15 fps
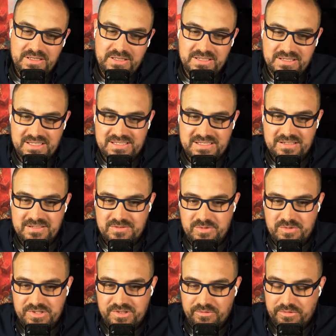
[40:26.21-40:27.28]
Like that's how this
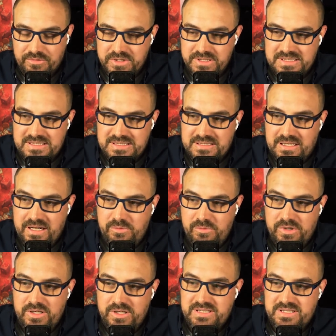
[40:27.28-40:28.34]
question reads. And I want to